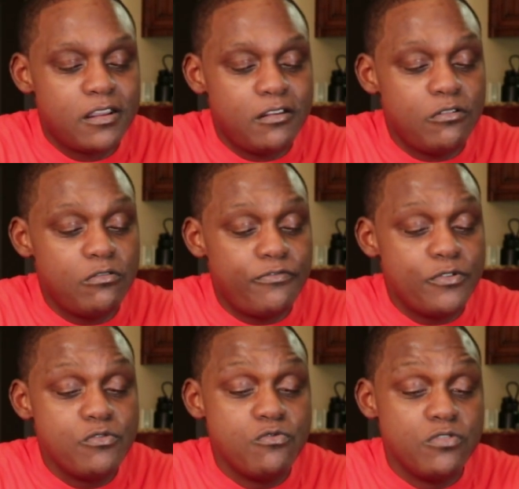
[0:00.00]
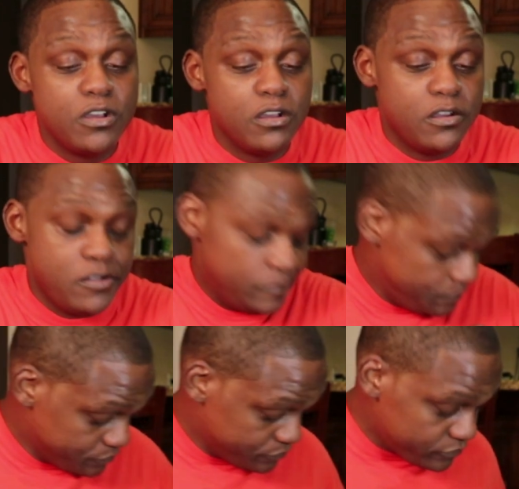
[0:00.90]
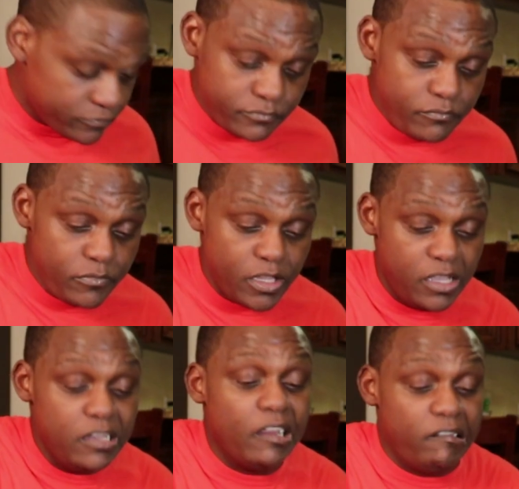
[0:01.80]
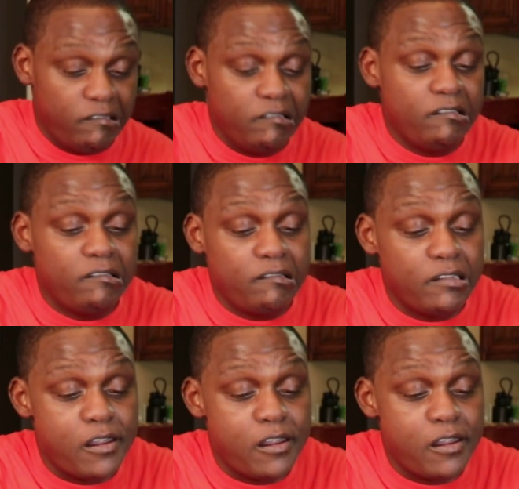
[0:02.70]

cold food, it ain't good.